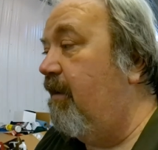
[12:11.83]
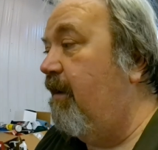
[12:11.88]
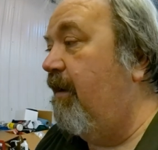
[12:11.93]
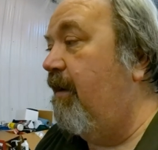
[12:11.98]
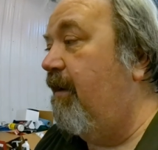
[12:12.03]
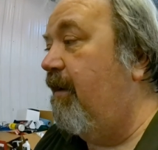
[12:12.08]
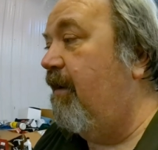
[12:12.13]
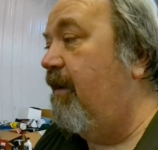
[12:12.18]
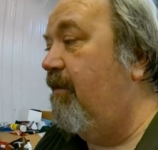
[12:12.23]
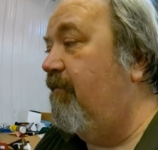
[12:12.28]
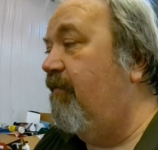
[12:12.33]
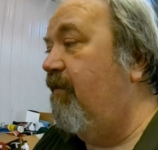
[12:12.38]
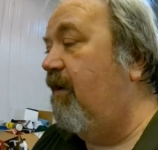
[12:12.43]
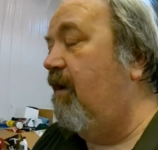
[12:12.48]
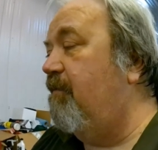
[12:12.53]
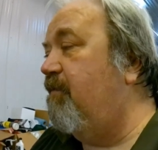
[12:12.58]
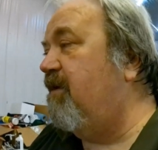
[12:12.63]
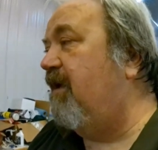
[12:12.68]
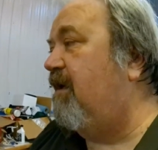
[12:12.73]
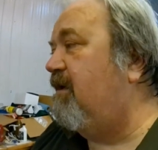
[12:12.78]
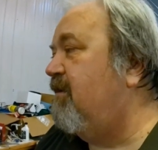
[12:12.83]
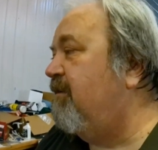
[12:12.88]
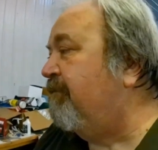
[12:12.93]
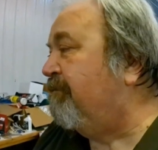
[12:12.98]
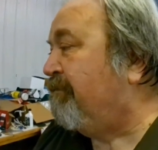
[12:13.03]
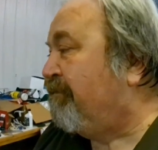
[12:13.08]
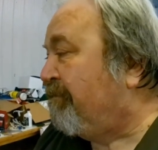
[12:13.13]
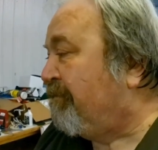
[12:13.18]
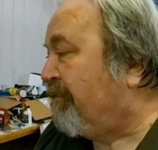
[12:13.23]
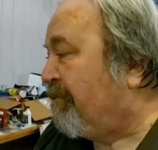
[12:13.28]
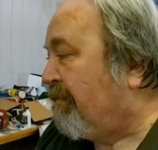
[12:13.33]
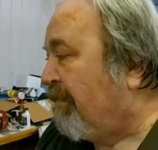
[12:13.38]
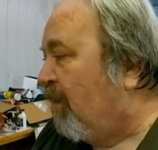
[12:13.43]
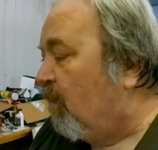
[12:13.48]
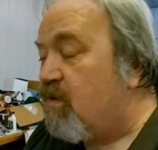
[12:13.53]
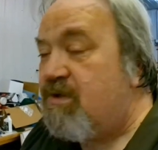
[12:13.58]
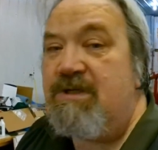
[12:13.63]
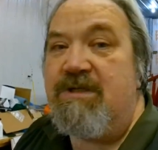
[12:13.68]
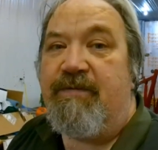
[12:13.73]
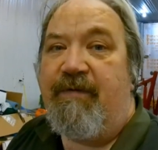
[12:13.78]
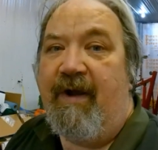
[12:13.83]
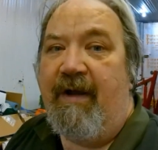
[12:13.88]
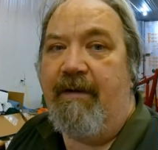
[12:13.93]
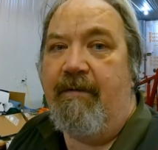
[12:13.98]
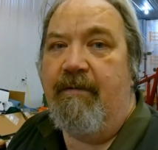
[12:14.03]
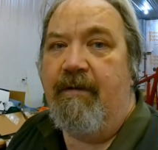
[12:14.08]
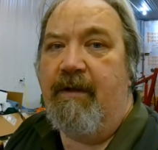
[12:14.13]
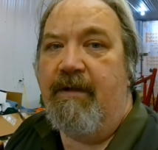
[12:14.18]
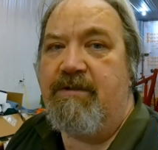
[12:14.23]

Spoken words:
of an update, which is fine.